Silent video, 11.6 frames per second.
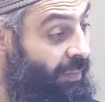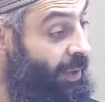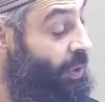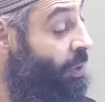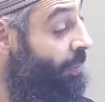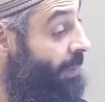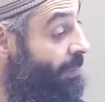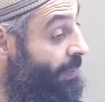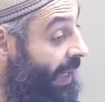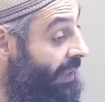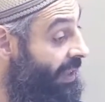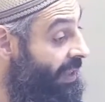But Khubayb
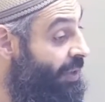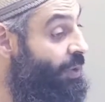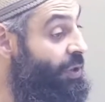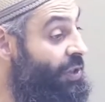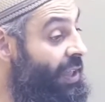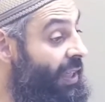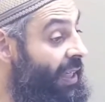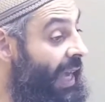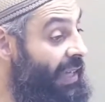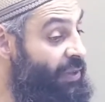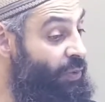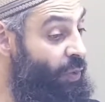ibn Adi, the first thing he
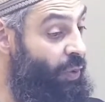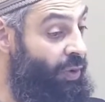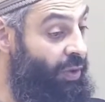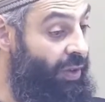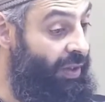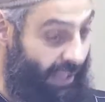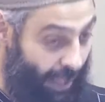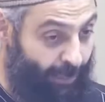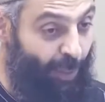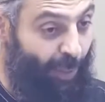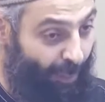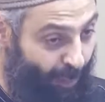asked for they
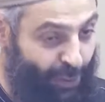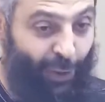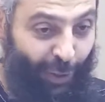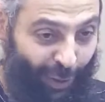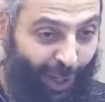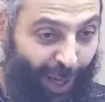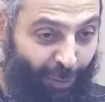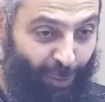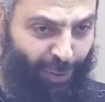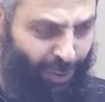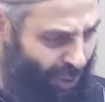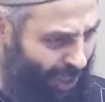kept him a prisoner in a house,